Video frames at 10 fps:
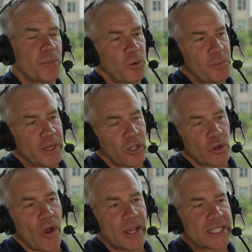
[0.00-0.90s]
the Premier
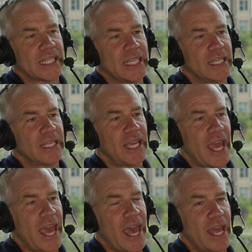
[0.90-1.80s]
Lacrosse League
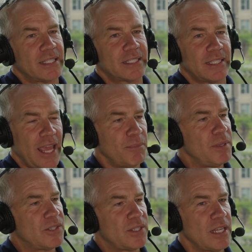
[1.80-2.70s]
at
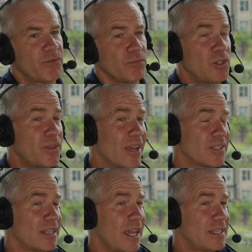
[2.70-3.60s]
NBC from
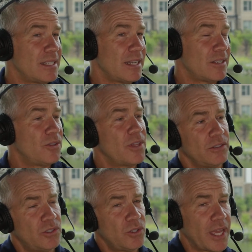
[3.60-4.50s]
2019 to
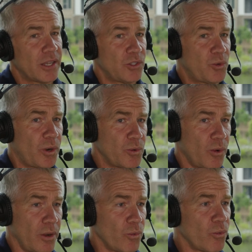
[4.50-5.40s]

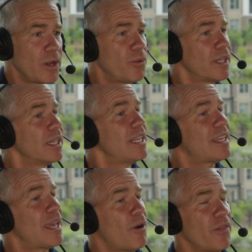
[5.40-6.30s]
2021, right when the league came